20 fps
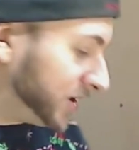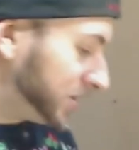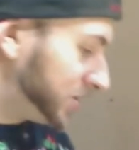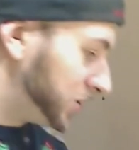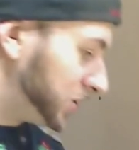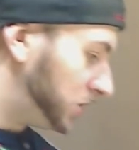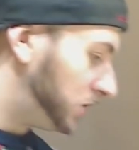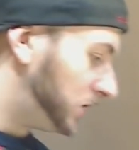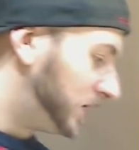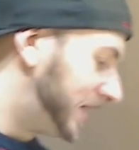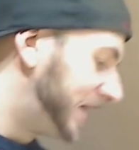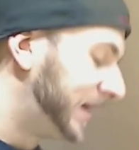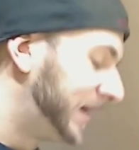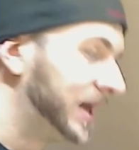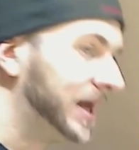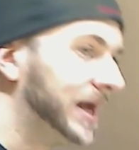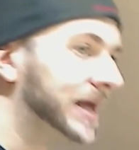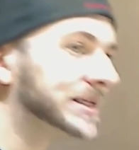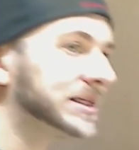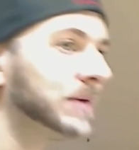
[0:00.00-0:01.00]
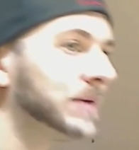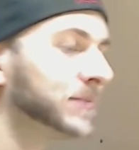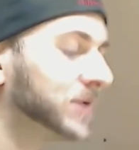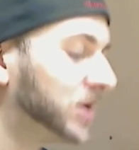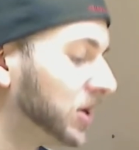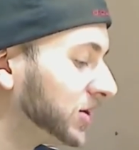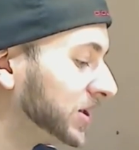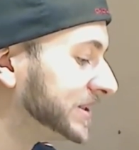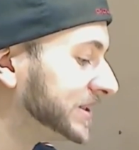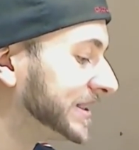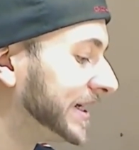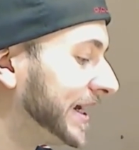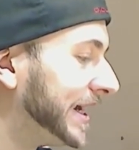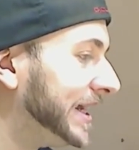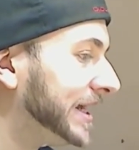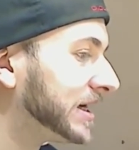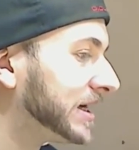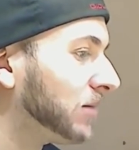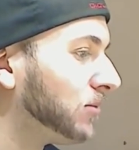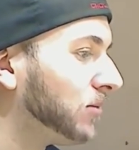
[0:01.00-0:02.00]
to do here is I'm going to
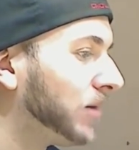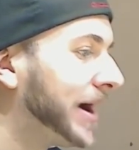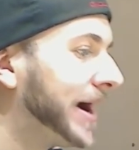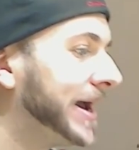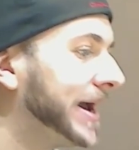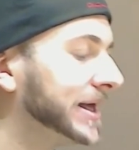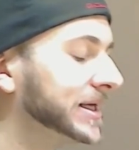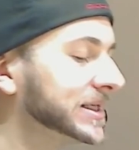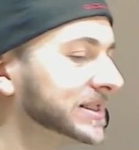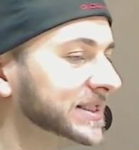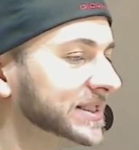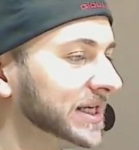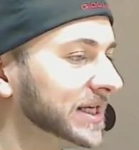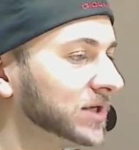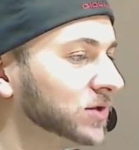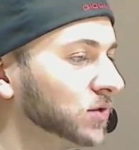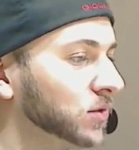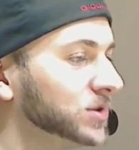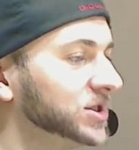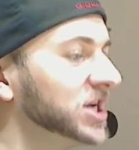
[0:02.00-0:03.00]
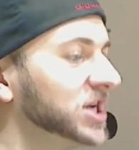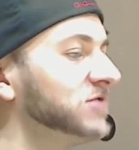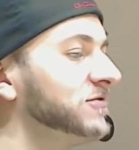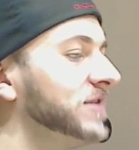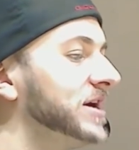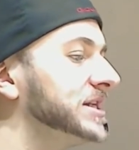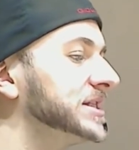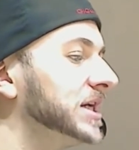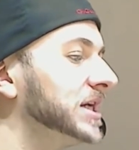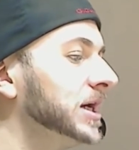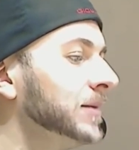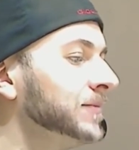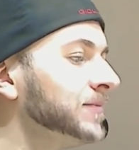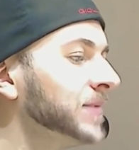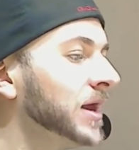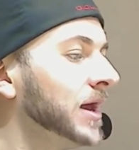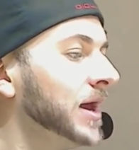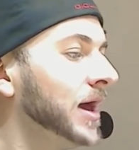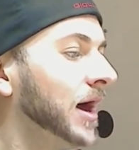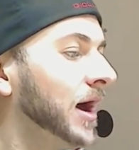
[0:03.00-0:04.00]
take my signal generator.
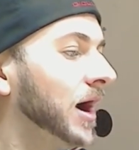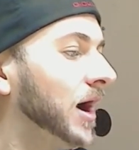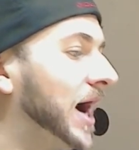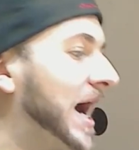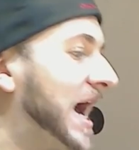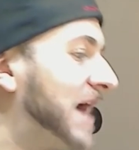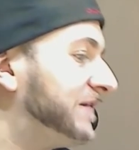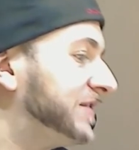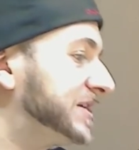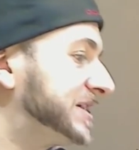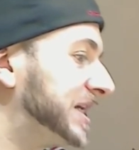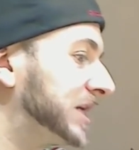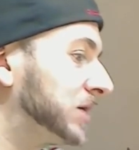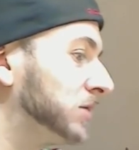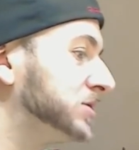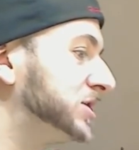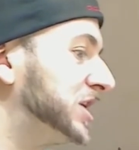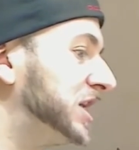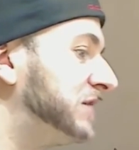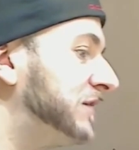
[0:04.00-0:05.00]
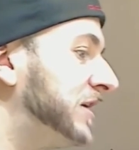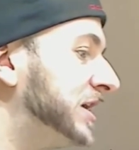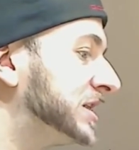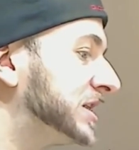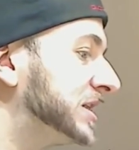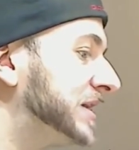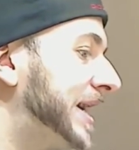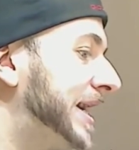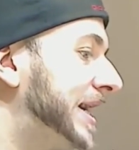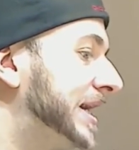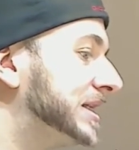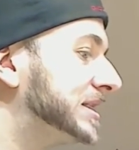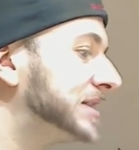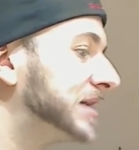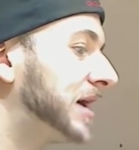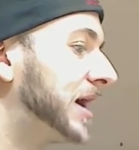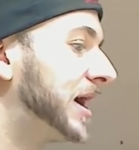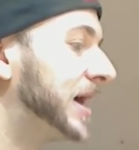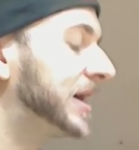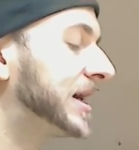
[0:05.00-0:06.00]
I have a signal generator that
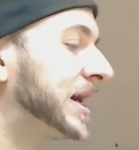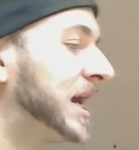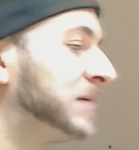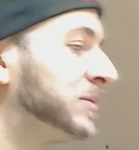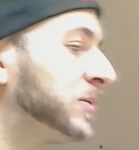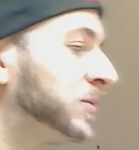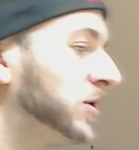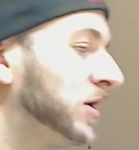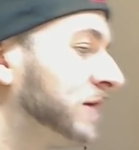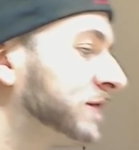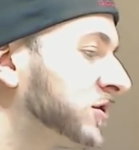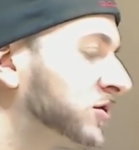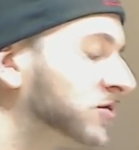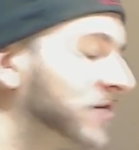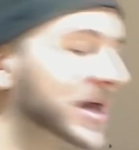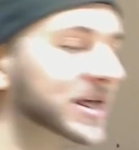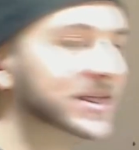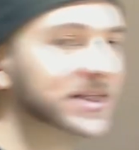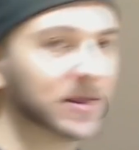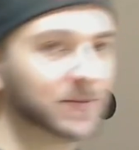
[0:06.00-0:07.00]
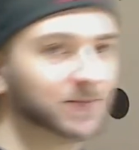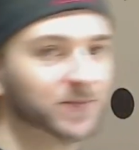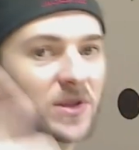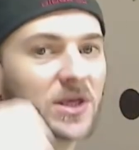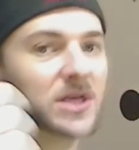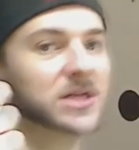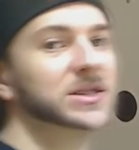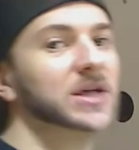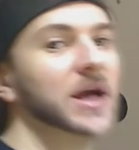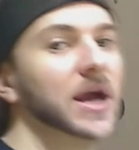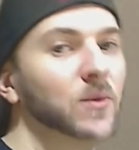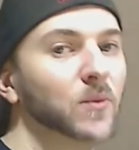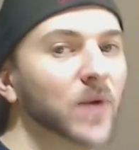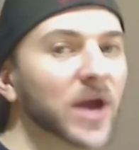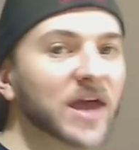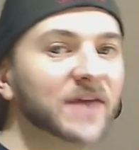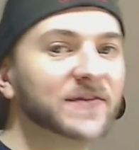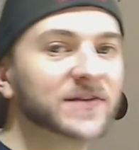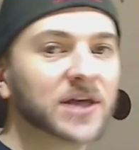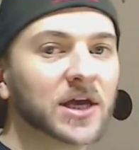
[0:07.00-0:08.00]
is capable of creating sine
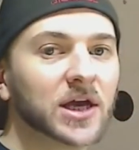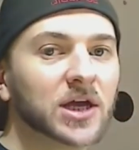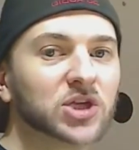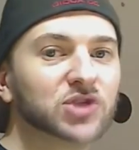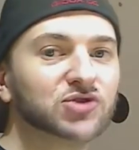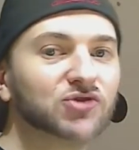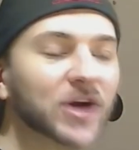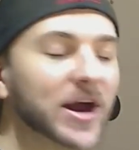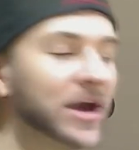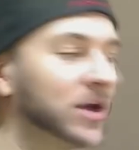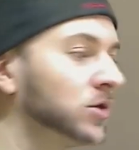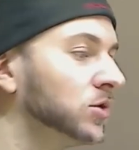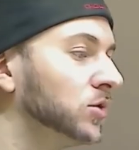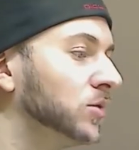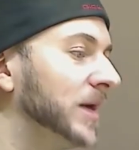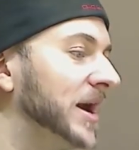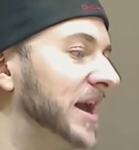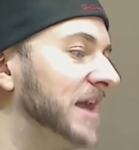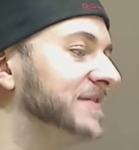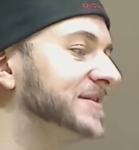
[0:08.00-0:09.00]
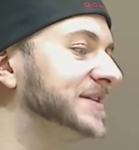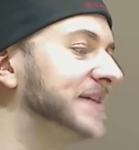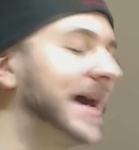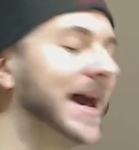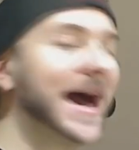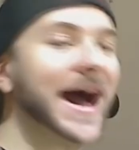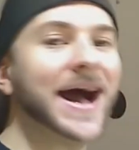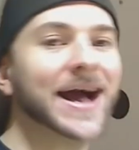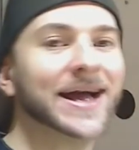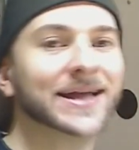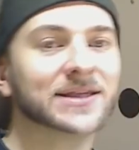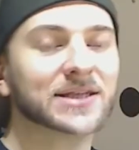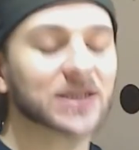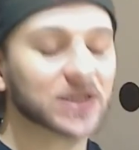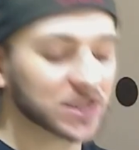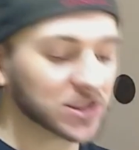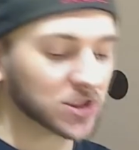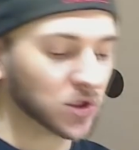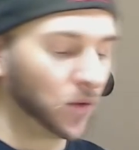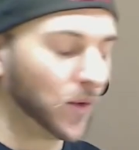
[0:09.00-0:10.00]
waves, triangle waves, and
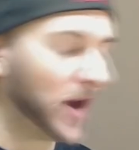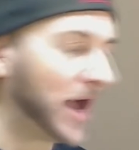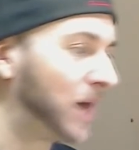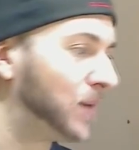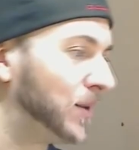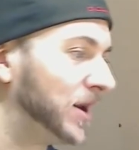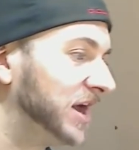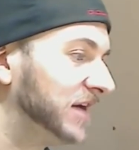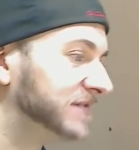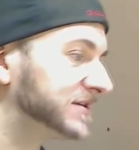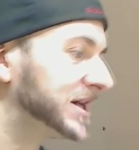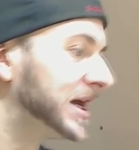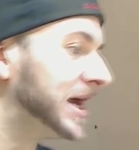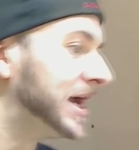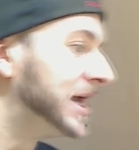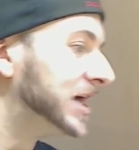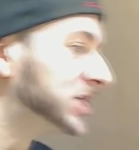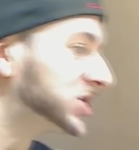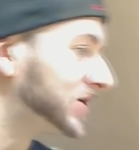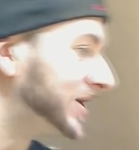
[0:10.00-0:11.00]
square waves. So